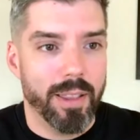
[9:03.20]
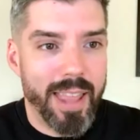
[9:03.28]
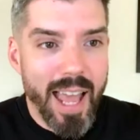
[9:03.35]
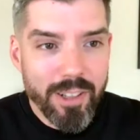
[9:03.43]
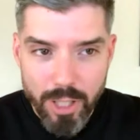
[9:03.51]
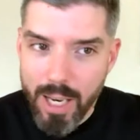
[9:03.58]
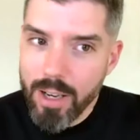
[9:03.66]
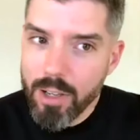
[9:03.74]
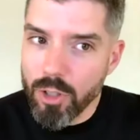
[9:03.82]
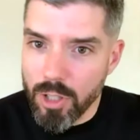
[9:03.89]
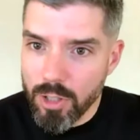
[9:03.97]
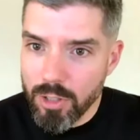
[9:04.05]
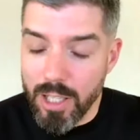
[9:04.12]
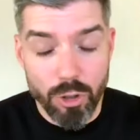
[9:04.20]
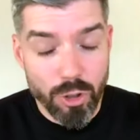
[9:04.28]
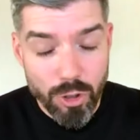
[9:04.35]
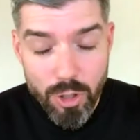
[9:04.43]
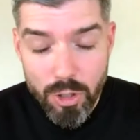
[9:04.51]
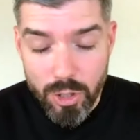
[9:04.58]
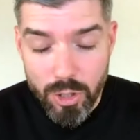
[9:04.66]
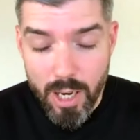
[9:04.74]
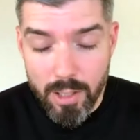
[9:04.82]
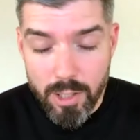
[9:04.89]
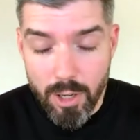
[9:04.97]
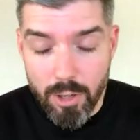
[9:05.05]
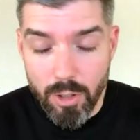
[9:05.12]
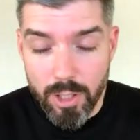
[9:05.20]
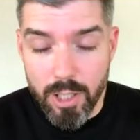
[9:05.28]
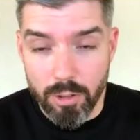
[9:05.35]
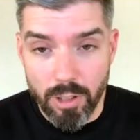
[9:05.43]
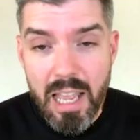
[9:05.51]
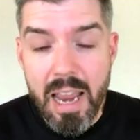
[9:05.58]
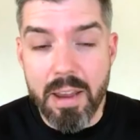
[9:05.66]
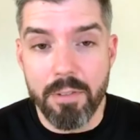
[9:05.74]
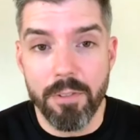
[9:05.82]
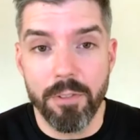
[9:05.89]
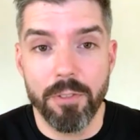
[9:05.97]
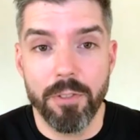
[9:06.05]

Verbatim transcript: That changes, it should change how you look at your life.